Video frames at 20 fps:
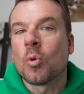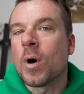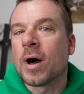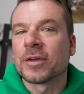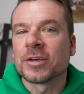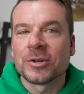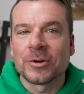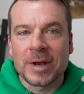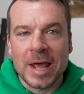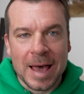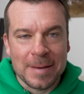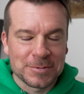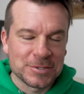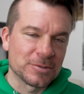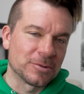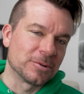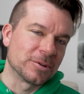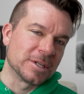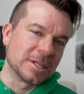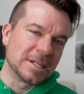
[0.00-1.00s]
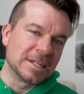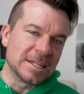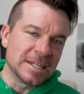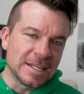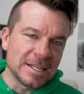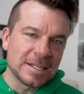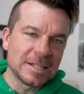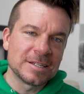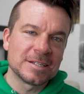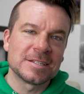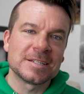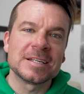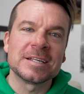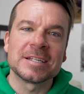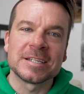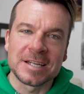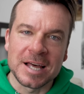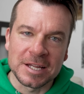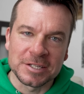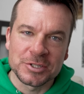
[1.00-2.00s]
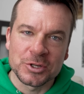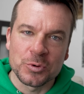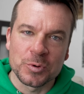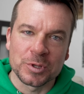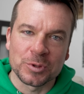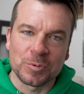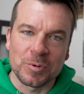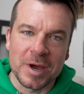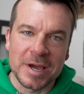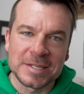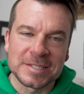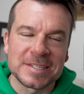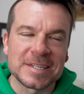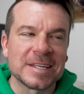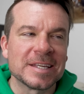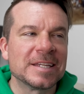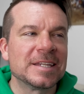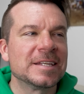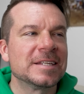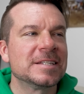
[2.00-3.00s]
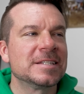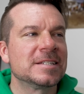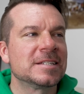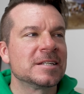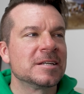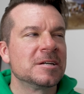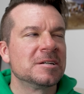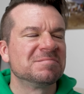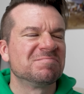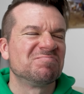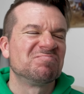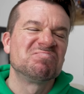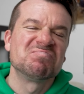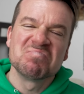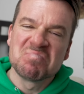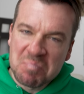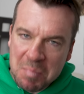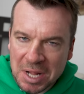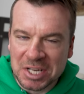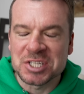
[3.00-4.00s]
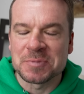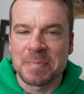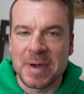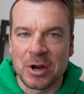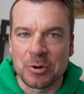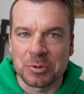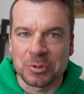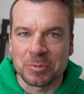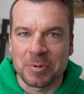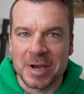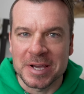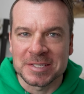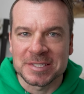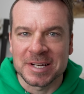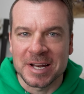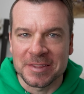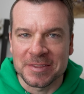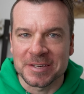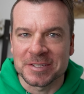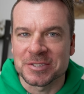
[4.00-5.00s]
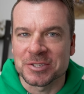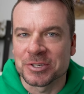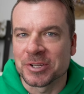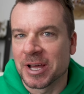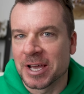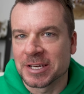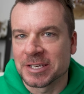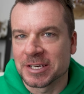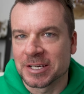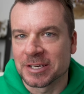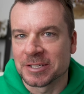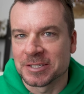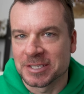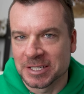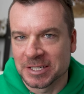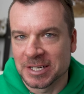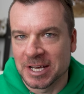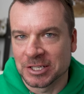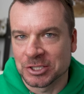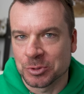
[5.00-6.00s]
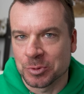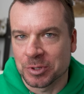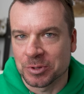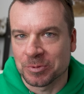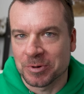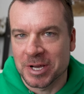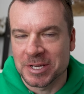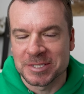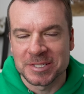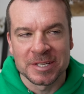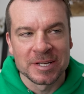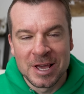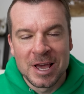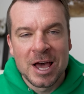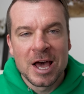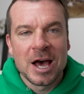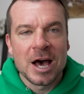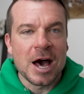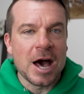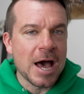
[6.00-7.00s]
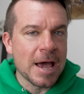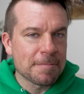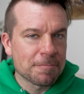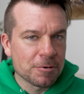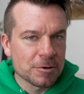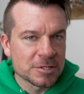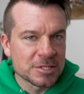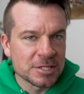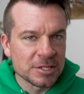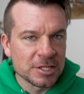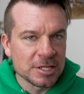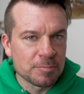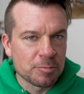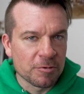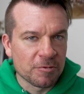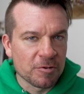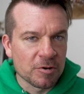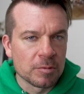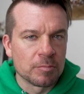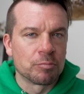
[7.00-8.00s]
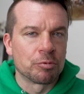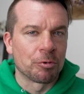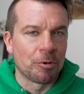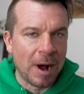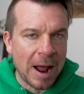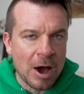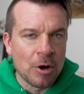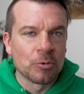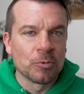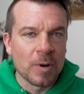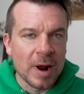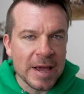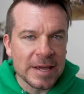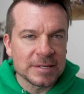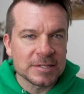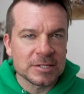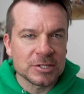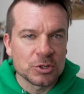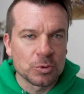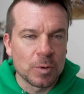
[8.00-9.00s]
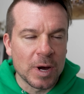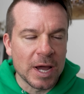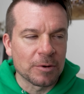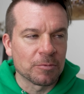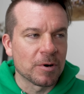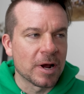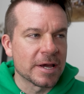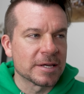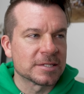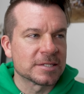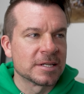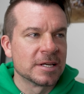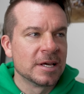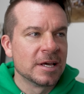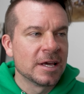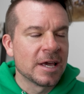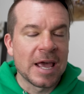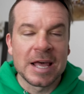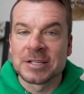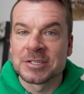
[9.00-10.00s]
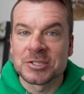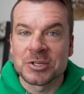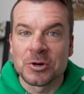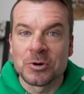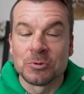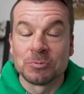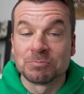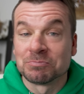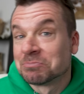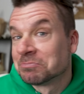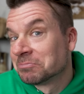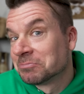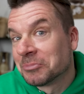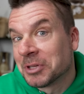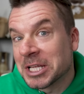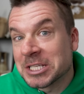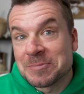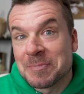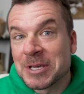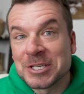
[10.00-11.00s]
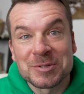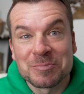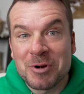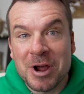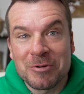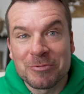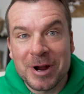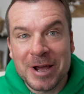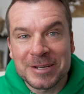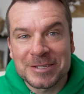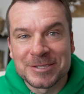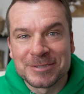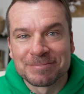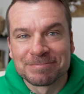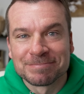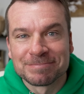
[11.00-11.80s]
While you don't absolutely need to eat natto with rice, it is much better with rice, and I think it's a good idea to eat natto with rice. I personally prefer brown rice to white rice, and so let's make some brown rice.